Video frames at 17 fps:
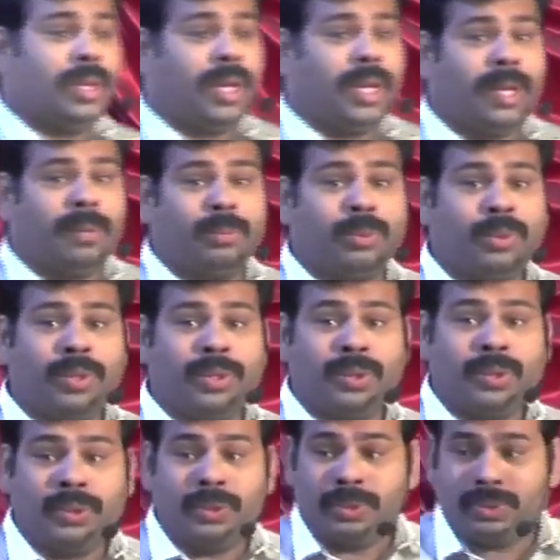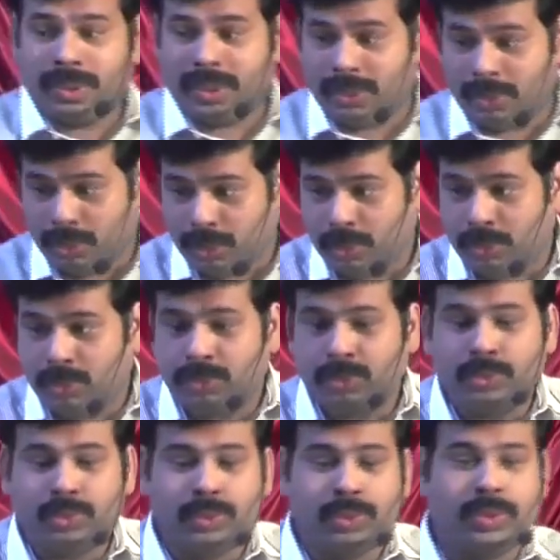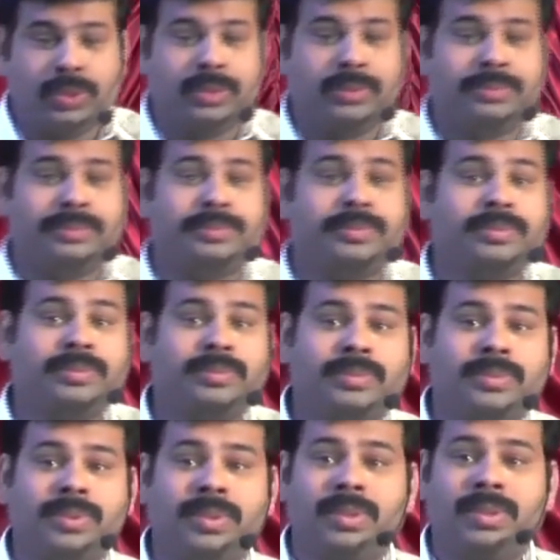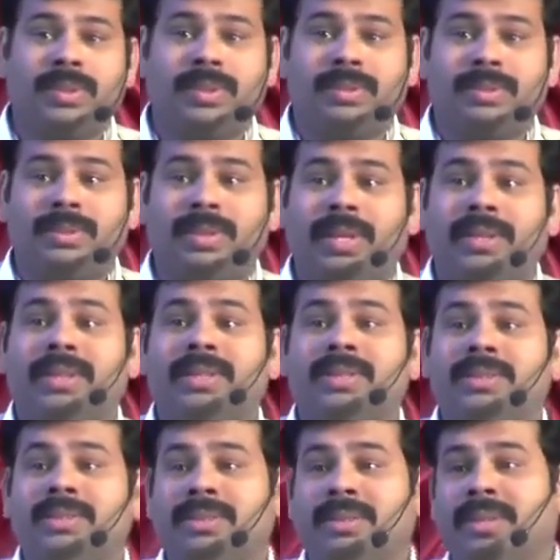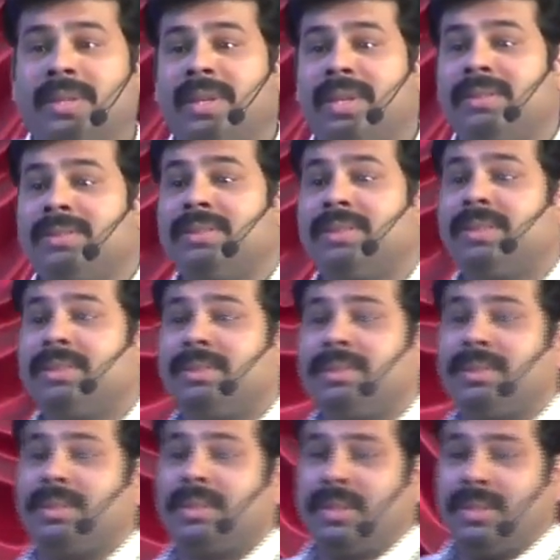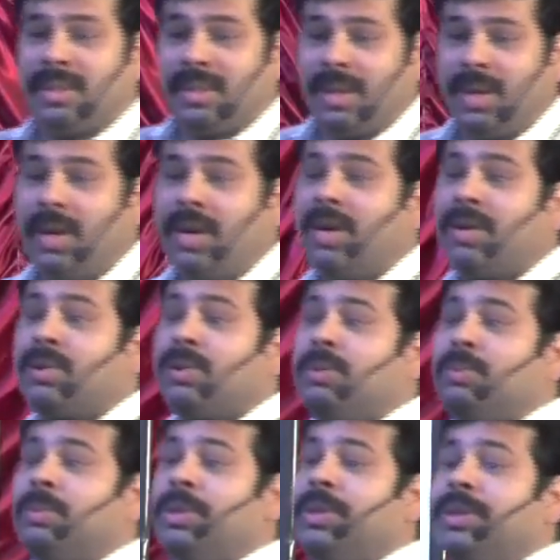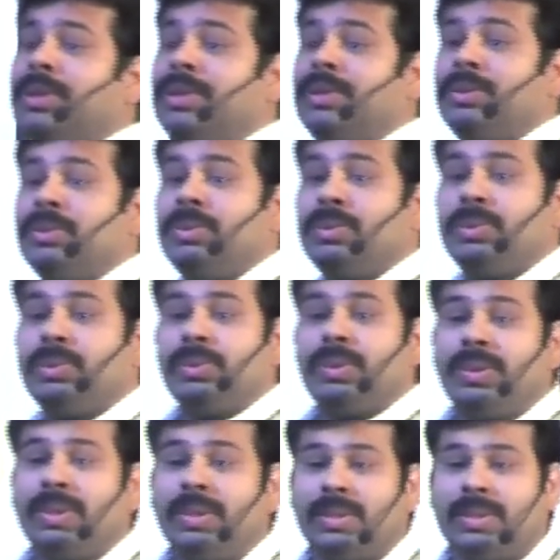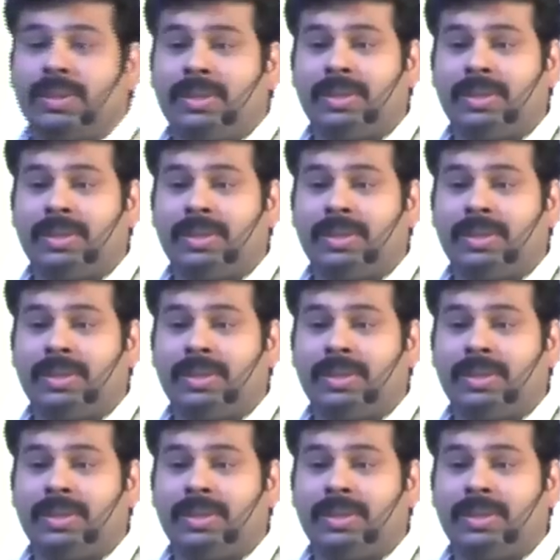I am going to use a tool that is known as automated tool.